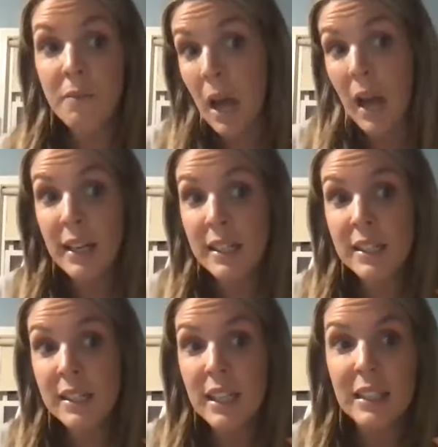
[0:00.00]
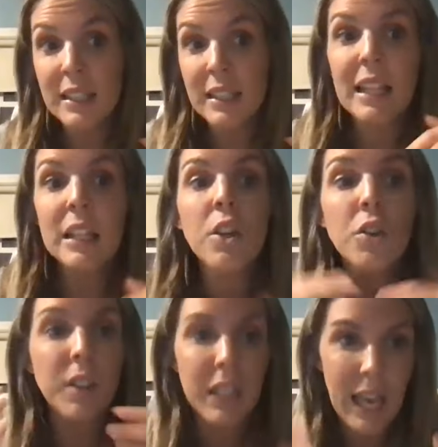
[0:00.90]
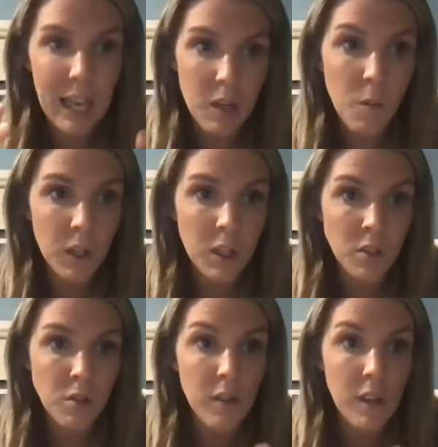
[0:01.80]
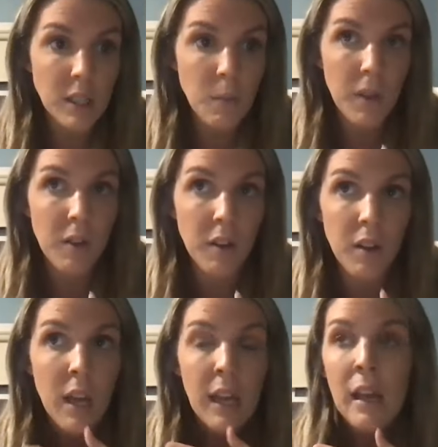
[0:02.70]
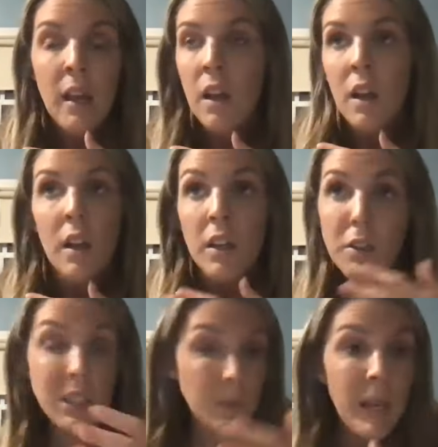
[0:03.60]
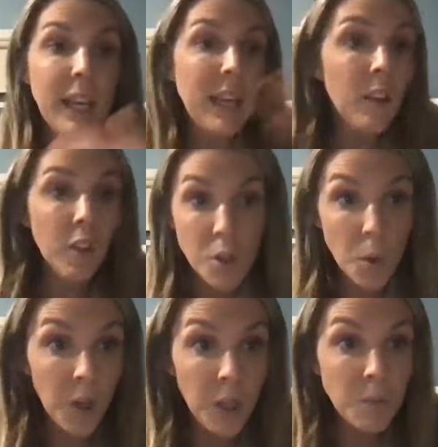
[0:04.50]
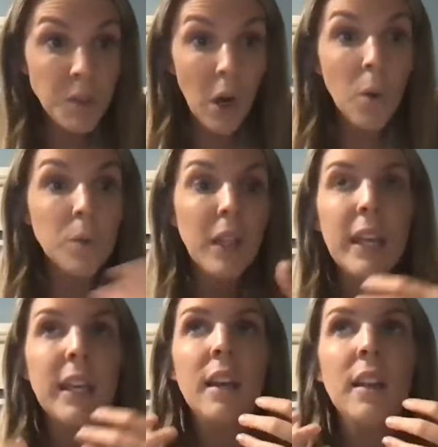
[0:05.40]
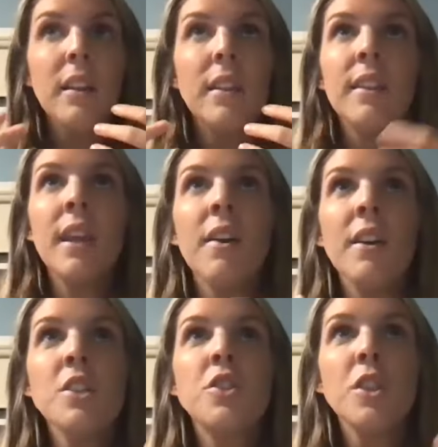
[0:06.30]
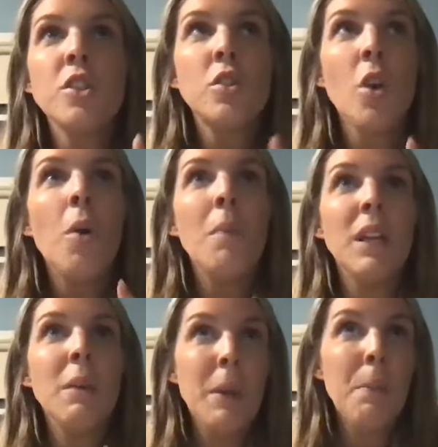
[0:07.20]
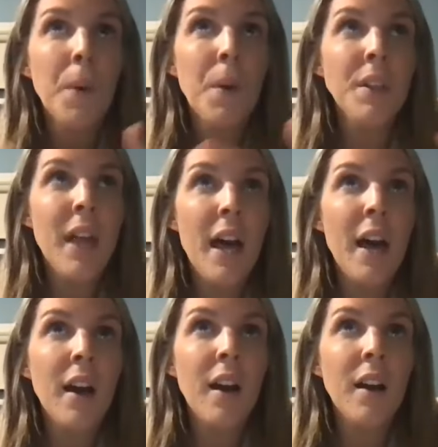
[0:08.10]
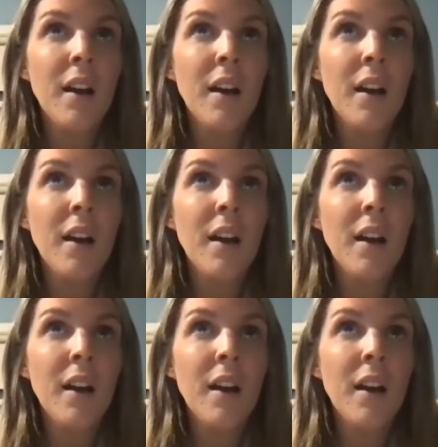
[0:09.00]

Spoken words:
90, like literally anyone can do this, whether you speak English or you don't. Like, there is just so many people that